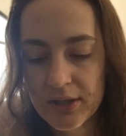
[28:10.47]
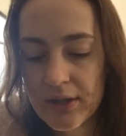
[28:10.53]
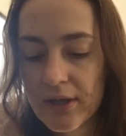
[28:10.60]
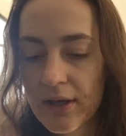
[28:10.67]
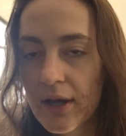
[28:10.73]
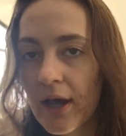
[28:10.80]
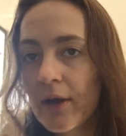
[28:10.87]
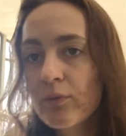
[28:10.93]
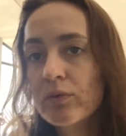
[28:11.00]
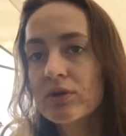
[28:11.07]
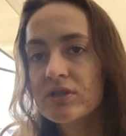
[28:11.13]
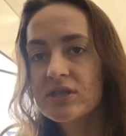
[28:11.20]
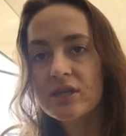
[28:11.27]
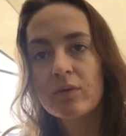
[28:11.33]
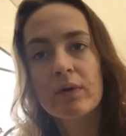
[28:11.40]
And we'll
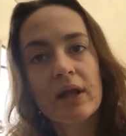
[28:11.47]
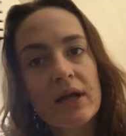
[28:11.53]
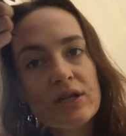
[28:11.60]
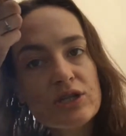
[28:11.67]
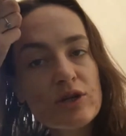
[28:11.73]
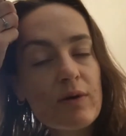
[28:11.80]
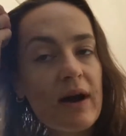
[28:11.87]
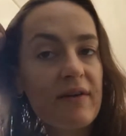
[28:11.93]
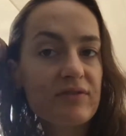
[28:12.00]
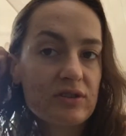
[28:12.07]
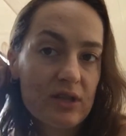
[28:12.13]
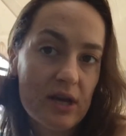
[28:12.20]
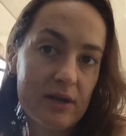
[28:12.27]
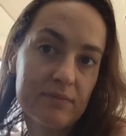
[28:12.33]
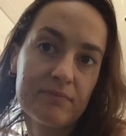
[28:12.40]
see what I do after
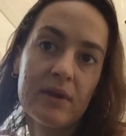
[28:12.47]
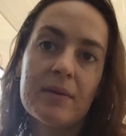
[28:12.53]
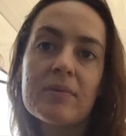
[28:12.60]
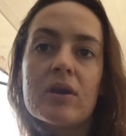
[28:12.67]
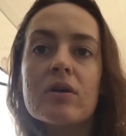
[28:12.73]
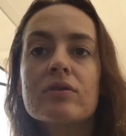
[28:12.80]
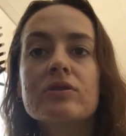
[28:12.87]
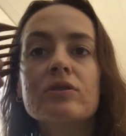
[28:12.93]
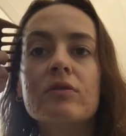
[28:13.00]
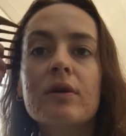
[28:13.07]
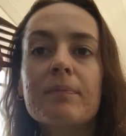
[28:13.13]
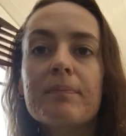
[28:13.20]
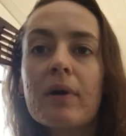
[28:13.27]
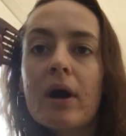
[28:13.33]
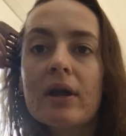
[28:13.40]
that. Maybe I'll do a
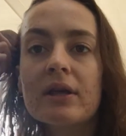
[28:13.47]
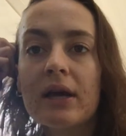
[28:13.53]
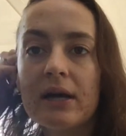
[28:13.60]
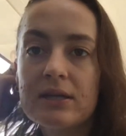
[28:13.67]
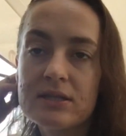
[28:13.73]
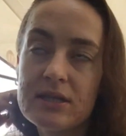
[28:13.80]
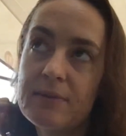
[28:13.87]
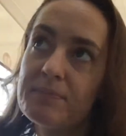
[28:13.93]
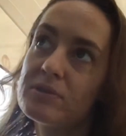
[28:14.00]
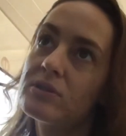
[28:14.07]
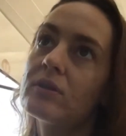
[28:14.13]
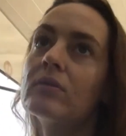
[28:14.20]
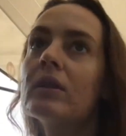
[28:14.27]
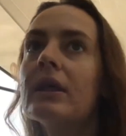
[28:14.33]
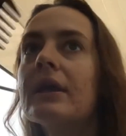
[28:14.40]
podcast episode
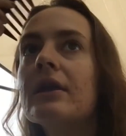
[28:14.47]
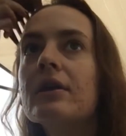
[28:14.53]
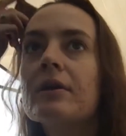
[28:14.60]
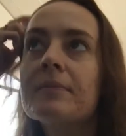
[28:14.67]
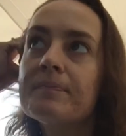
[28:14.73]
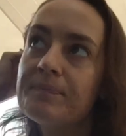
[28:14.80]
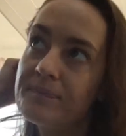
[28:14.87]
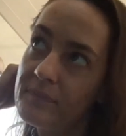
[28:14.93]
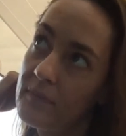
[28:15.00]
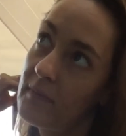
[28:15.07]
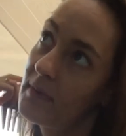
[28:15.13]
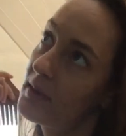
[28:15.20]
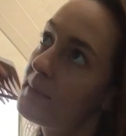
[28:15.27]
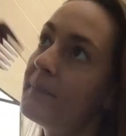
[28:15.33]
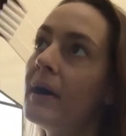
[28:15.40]
later.
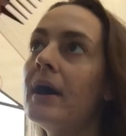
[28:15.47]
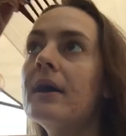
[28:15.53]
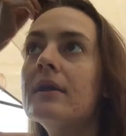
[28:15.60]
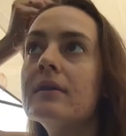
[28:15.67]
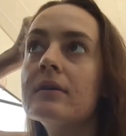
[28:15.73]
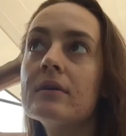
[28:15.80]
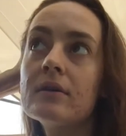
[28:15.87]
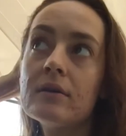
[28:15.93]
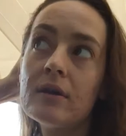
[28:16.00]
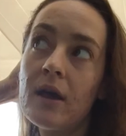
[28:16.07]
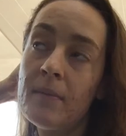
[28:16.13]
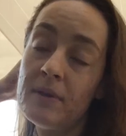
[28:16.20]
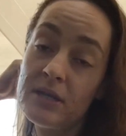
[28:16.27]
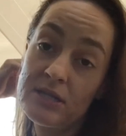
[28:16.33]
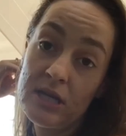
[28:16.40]
But I'm
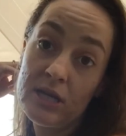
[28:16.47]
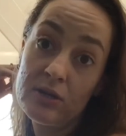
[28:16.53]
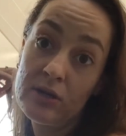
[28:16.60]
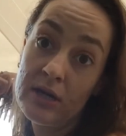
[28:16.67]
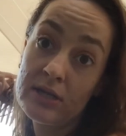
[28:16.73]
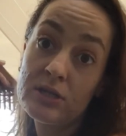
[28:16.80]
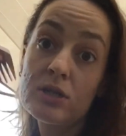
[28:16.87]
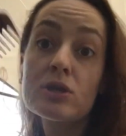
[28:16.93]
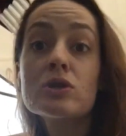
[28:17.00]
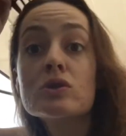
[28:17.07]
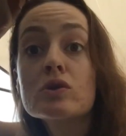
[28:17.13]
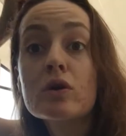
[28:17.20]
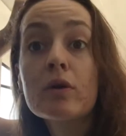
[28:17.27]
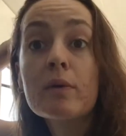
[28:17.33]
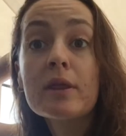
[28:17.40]
gonna take you guys to the store
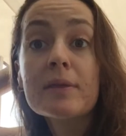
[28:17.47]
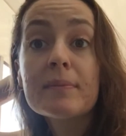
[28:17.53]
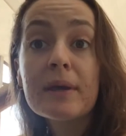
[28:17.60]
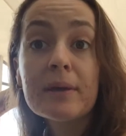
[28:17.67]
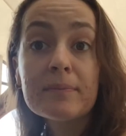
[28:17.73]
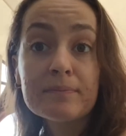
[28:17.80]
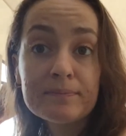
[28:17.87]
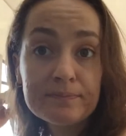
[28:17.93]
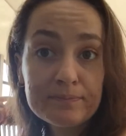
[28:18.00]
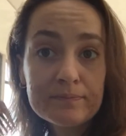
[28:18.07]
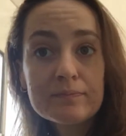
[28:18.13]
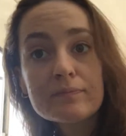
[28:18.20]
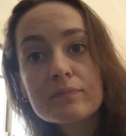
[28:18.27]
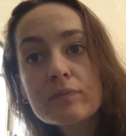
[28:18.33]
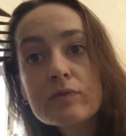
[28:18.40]
with me.
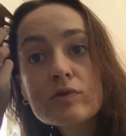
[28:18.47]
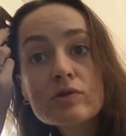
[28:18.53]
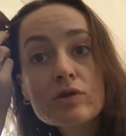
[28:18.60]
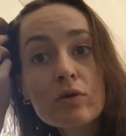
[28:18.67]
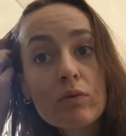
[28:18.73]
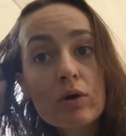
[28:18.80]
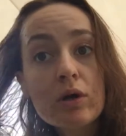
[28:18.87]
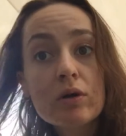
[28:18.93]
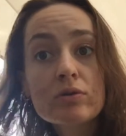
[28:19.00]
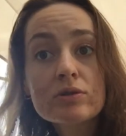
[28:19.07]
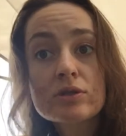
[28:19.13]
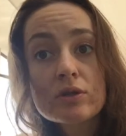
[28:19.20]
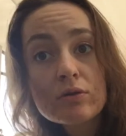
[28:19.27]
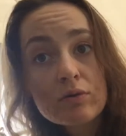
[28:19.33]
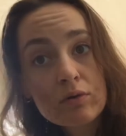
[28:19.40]
So we'll go
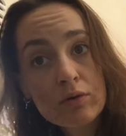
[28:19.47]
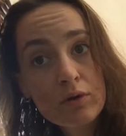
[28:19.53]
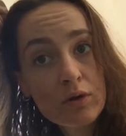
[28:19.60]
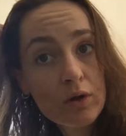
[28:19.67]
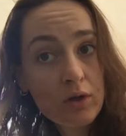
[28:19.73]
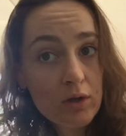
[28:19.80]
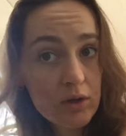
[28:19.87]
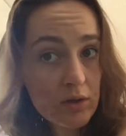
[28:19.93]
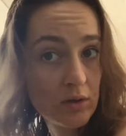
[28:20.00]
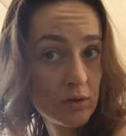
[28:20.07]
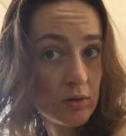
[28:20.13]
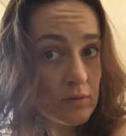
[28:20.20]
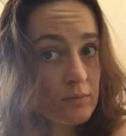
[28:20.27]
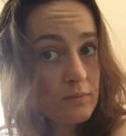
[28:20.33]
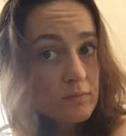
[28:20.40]
soon.
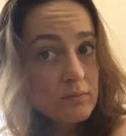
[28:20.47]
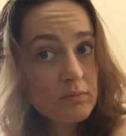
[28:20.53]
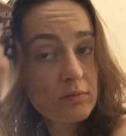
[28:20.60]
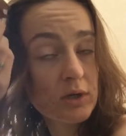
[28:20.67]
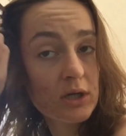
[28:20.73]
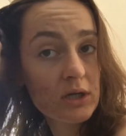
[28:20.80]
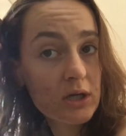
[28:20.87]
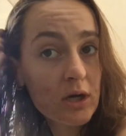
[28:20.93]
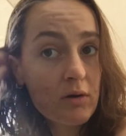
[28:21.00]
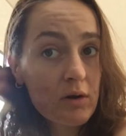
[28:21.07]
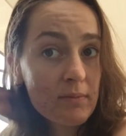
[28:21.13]
I'm gonna go on my